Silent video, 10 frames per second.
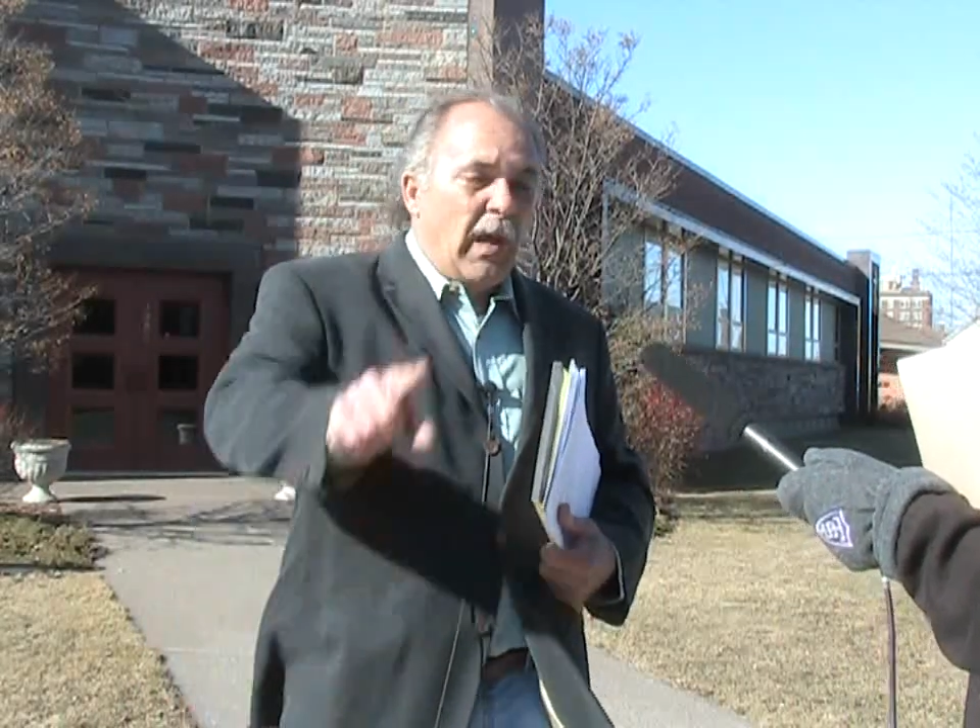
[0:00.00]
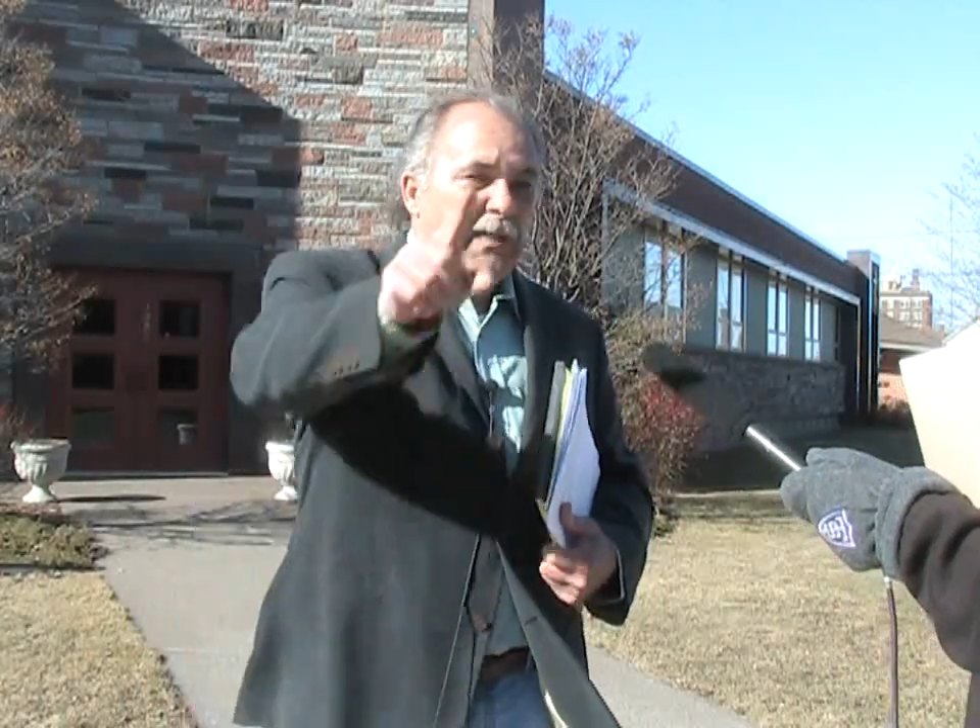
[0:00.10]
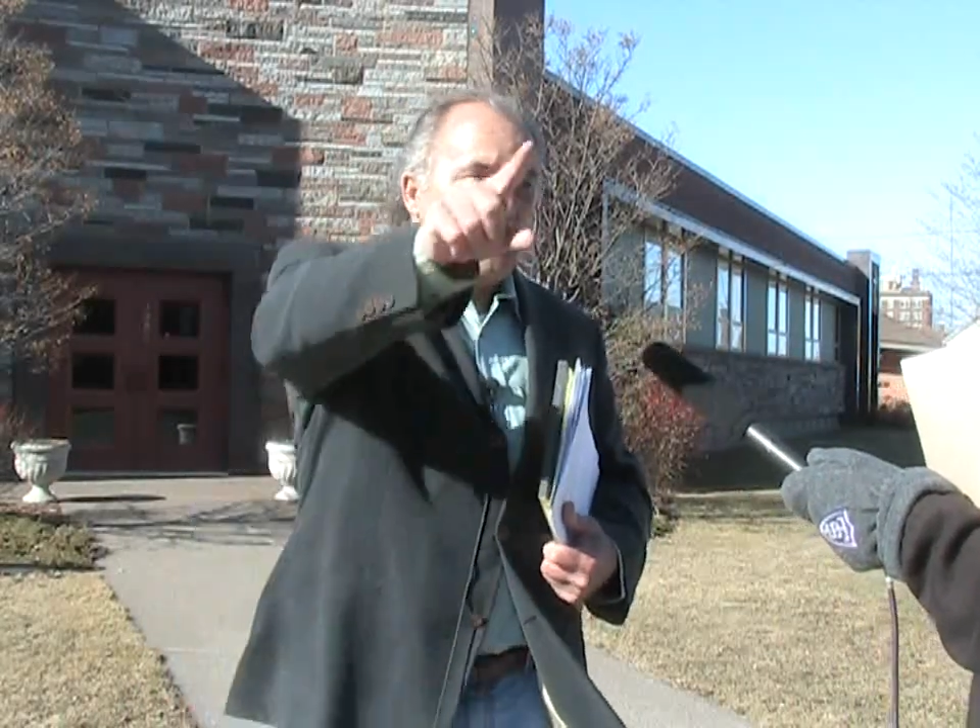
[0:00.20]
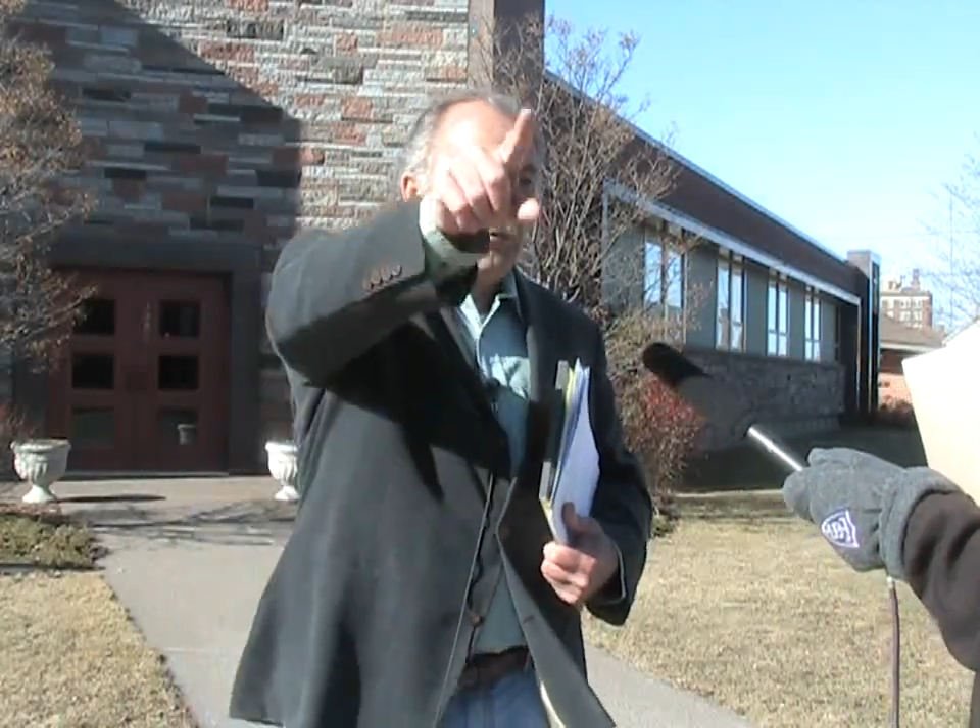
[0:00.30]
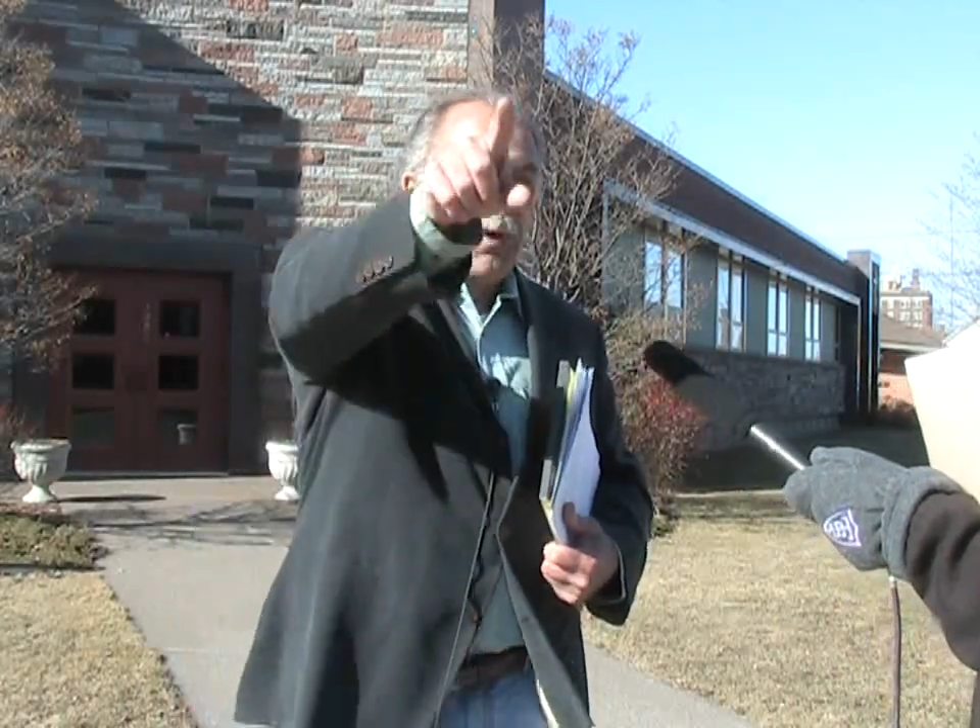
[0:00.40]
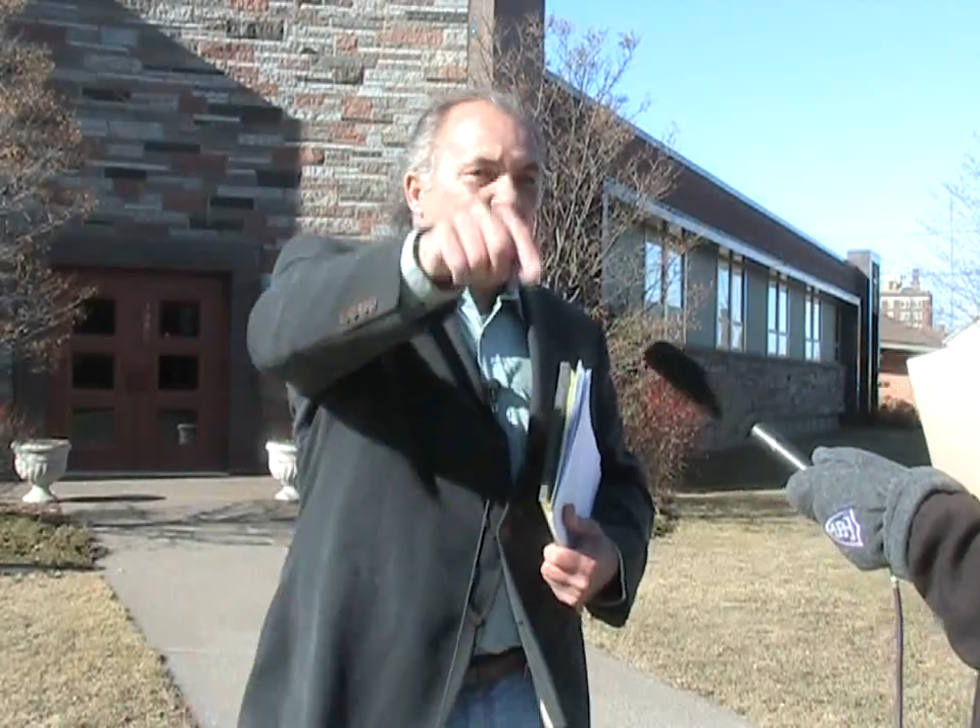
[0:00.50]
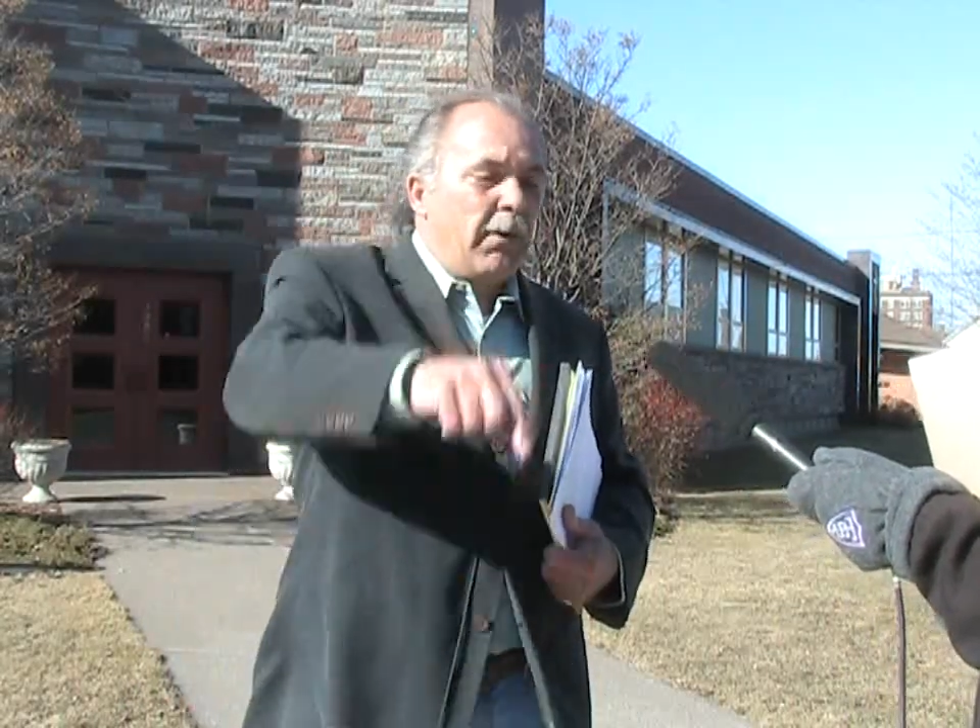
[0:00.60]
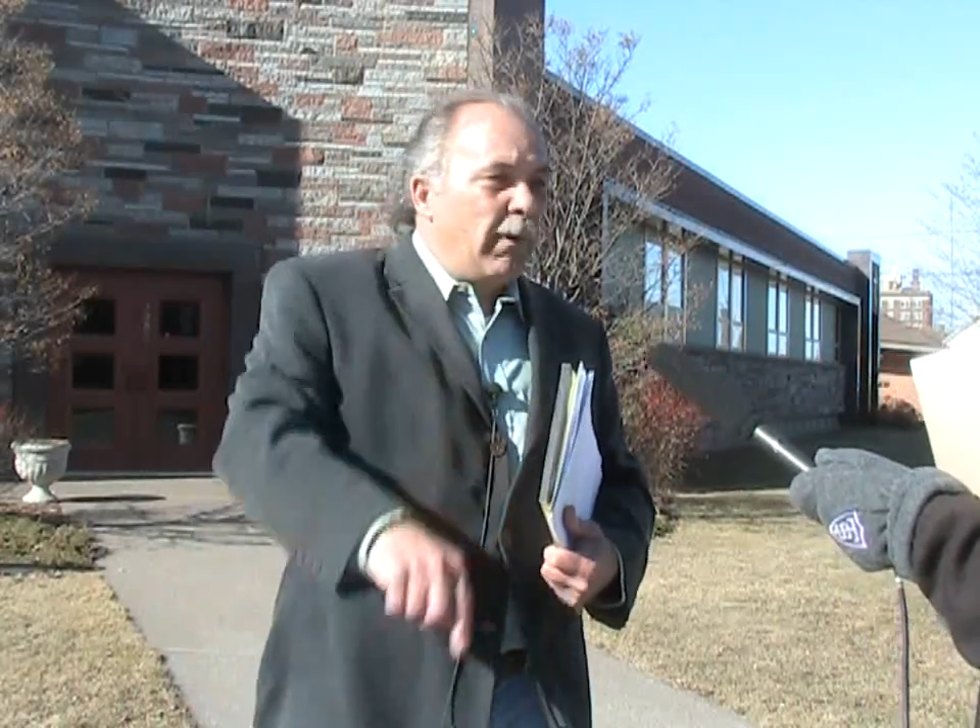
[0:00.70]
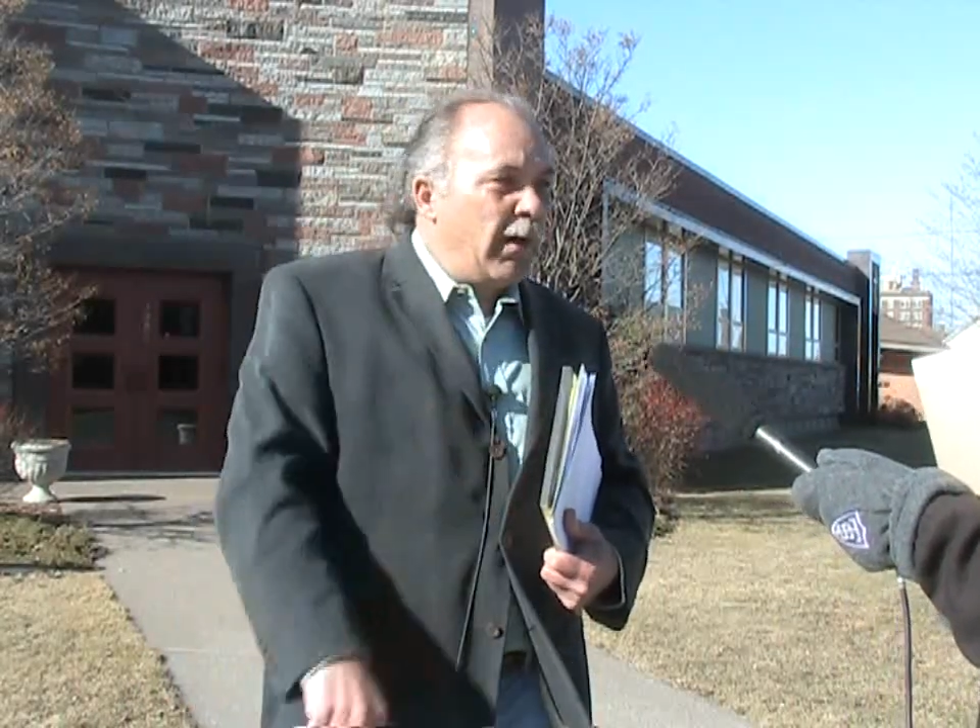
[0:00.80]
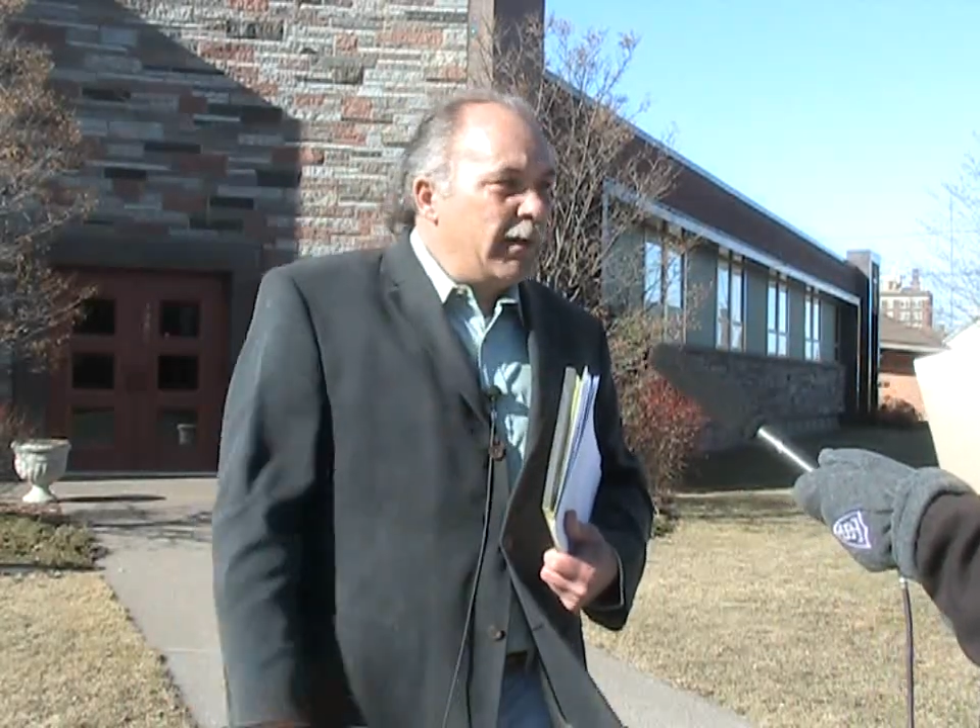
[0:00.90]
as he ran
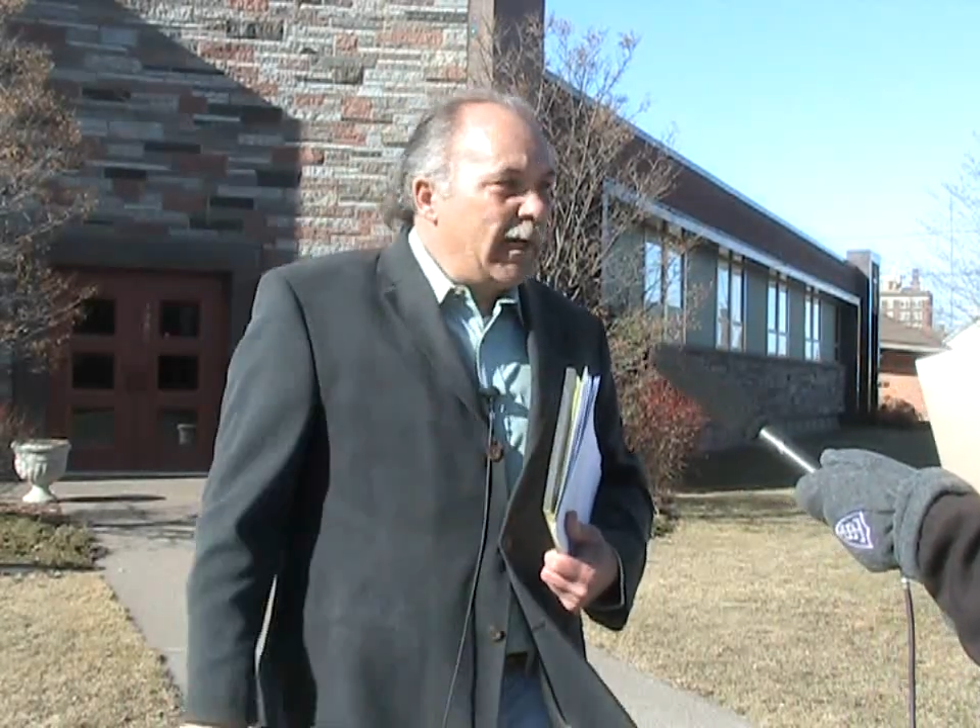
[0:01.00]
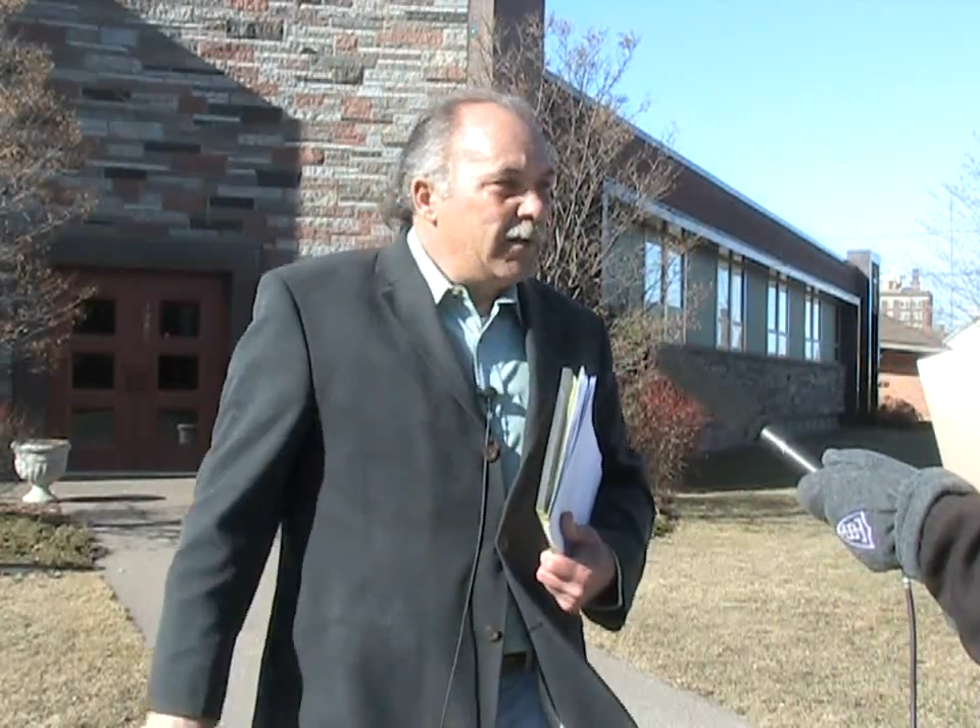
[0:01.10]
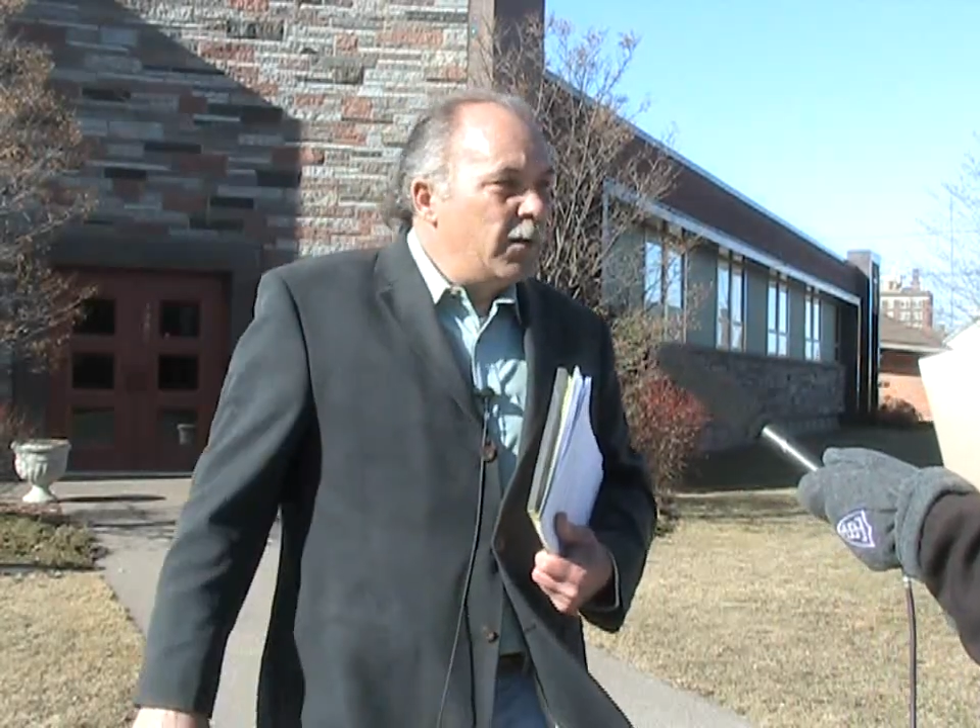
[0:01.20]
around that